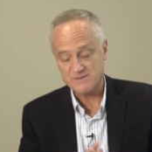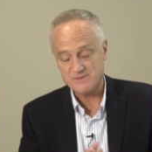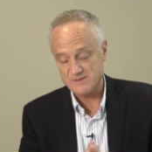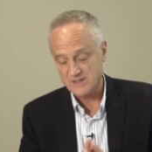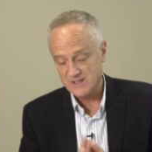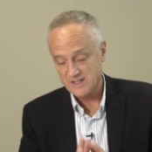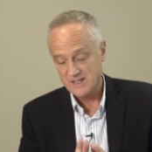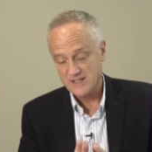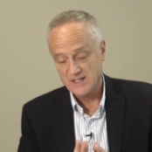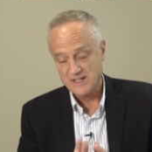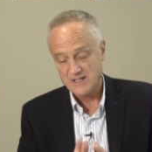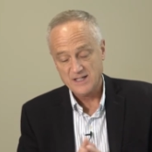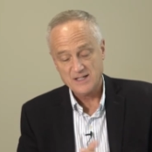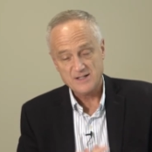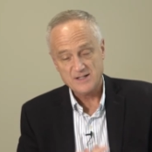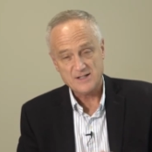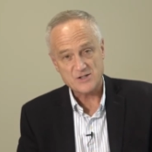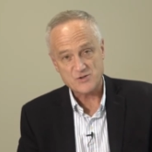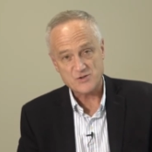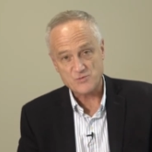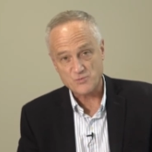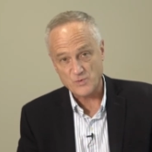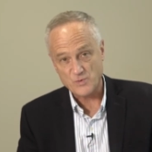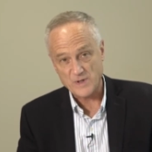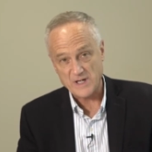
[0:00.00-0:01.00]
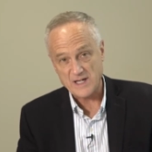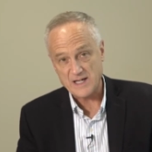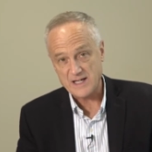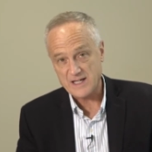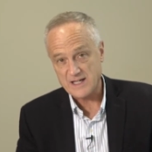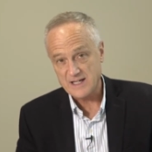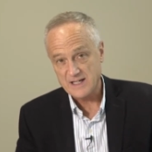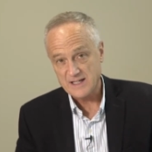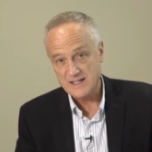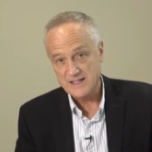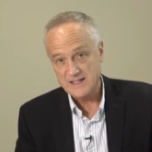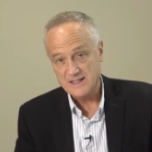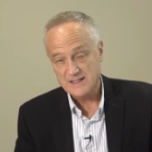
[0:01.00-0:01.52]
I, this
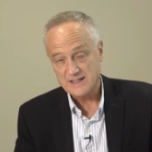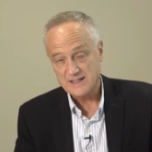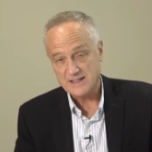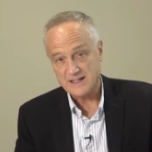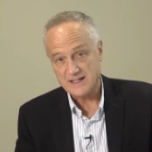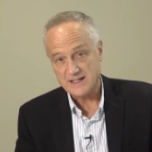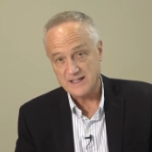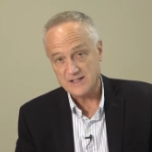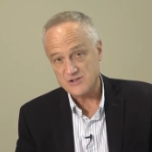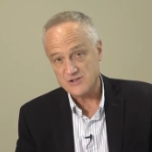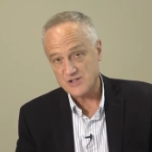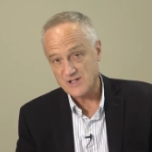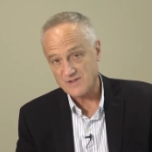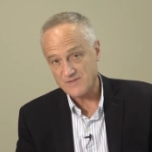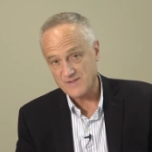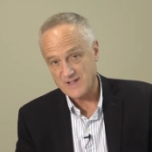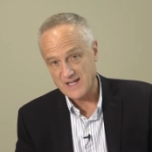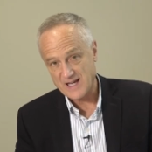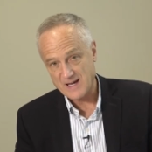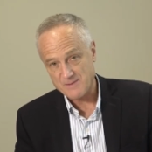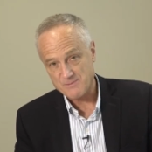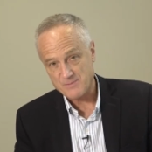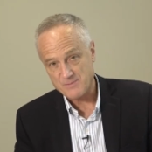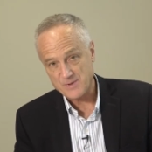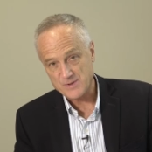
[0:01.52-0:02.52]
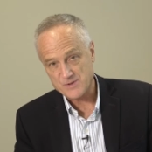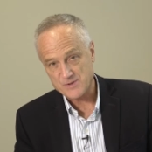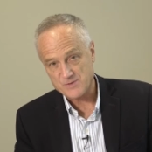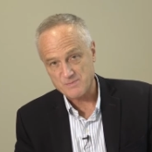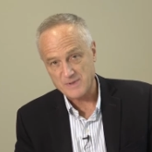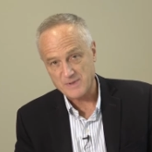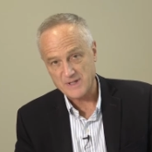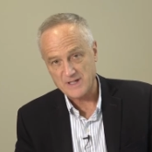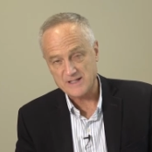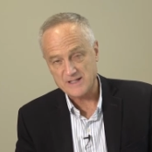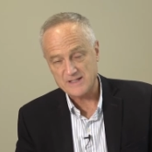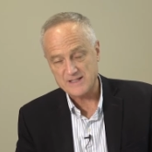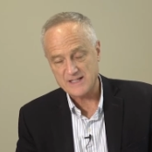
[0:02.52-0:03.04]
week, uh, Jeff Kemp has
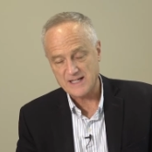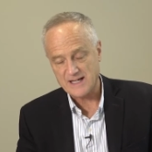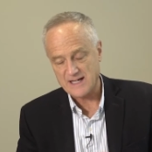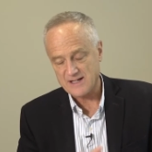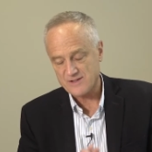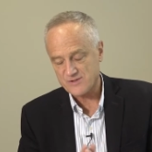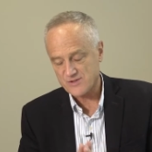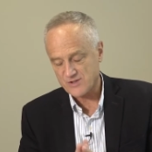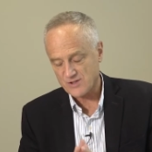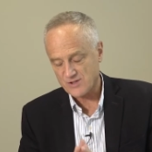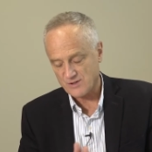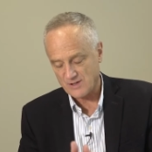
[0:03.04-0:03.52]
been in town,